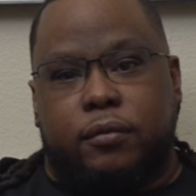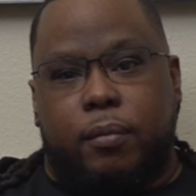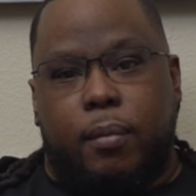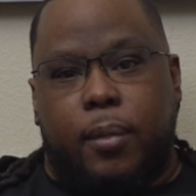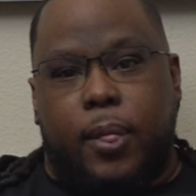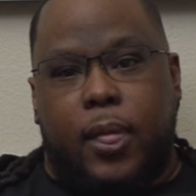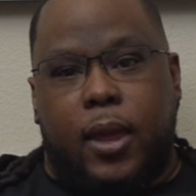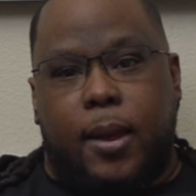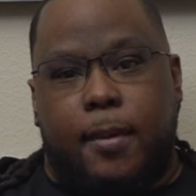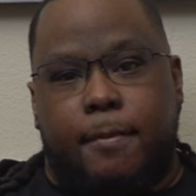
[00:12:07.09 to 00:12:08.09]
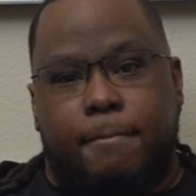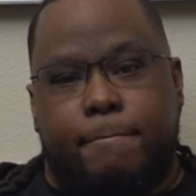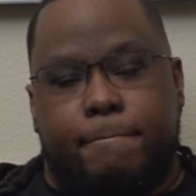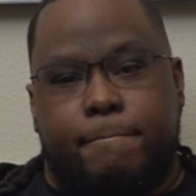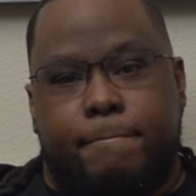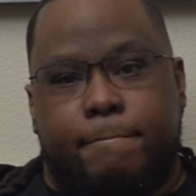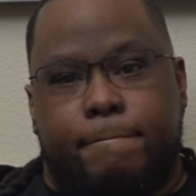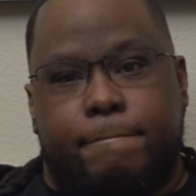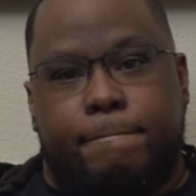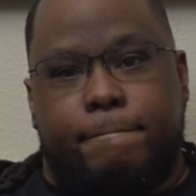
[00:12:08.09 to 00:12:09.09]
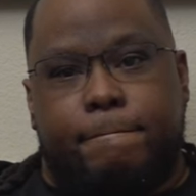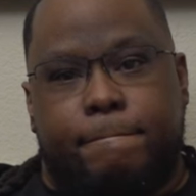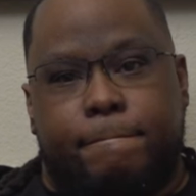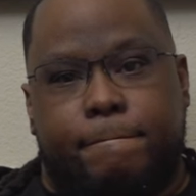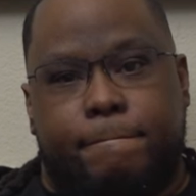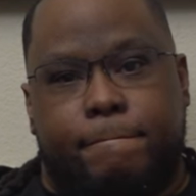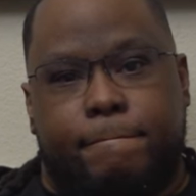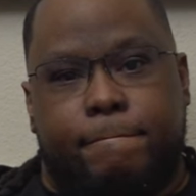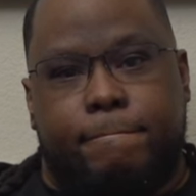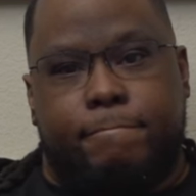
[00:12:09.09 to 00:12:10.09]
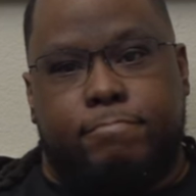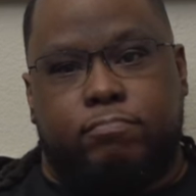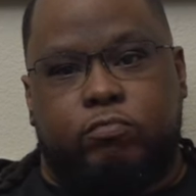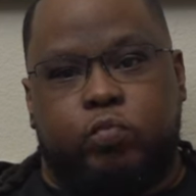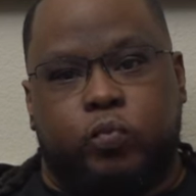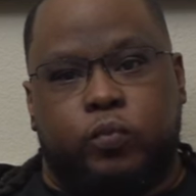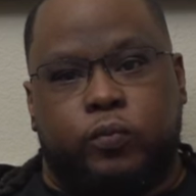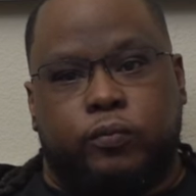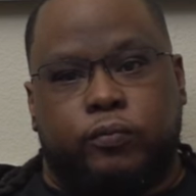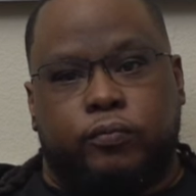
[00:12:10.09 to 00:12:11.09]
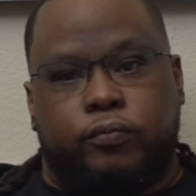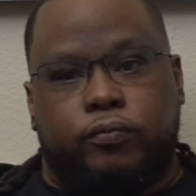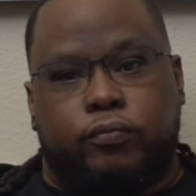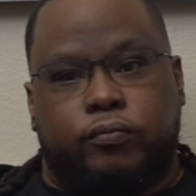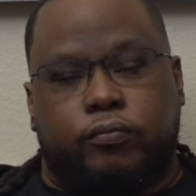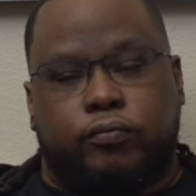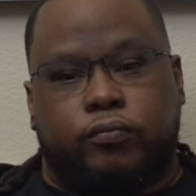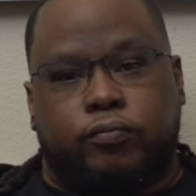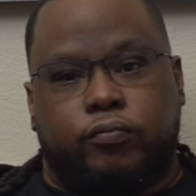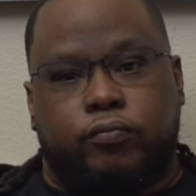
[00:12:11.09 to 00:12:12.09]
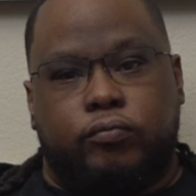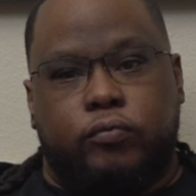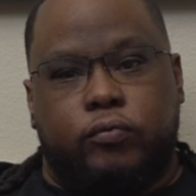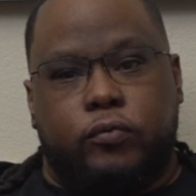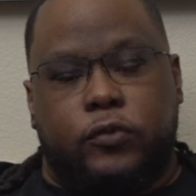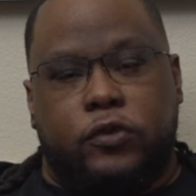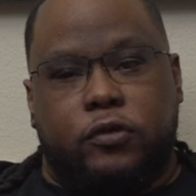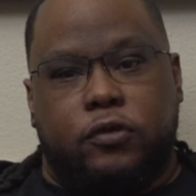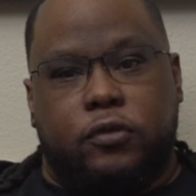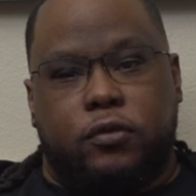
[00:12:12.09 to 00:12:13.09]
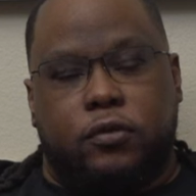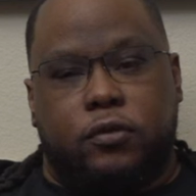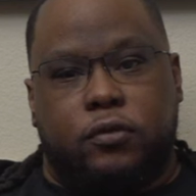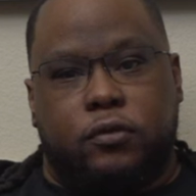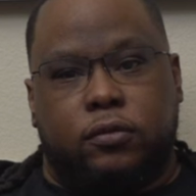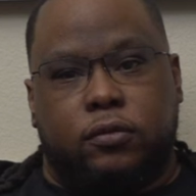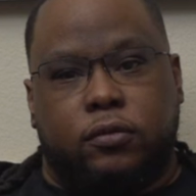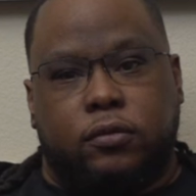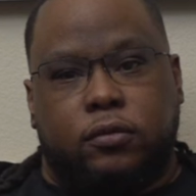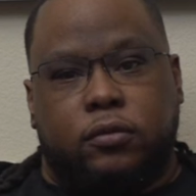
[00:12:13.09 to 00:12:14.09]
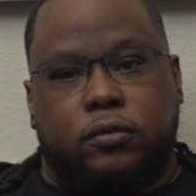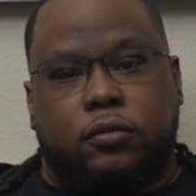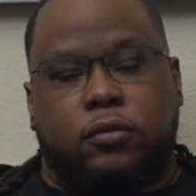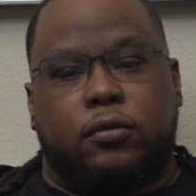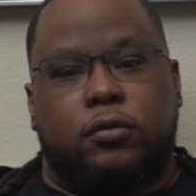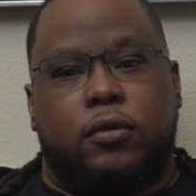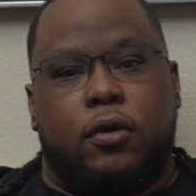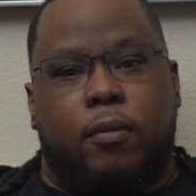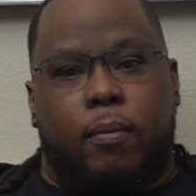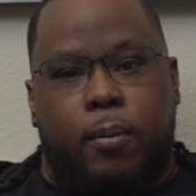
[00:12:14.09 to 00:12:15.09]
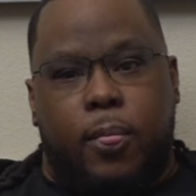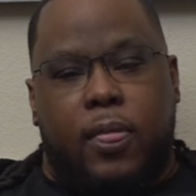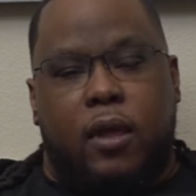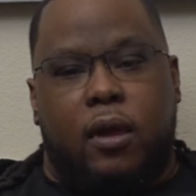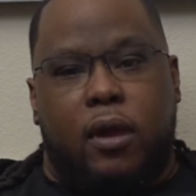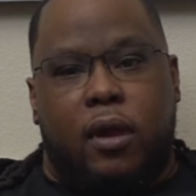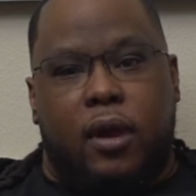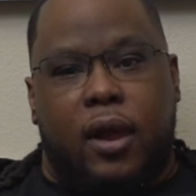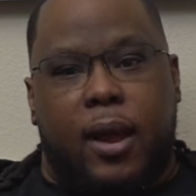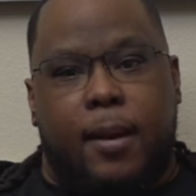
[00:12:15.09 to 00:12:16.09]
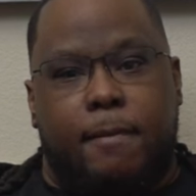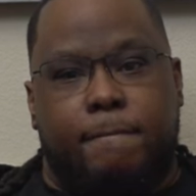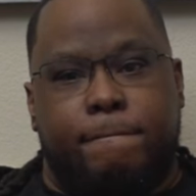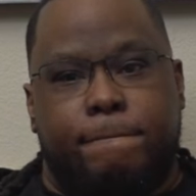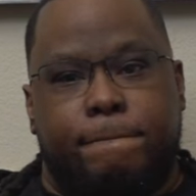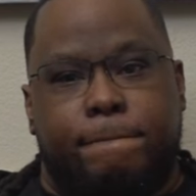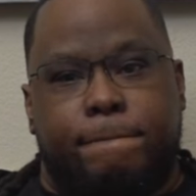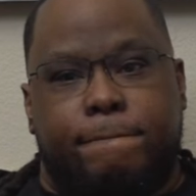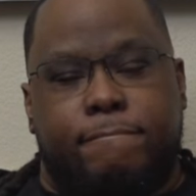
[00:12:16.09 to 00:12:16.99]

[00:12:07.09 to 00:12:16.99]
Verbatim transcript: Man, I remember the one in Darlington you did, man. Oh, uh, the one with cognac uh, or live action, whatever y'all want to call them. Uh, who else you had at?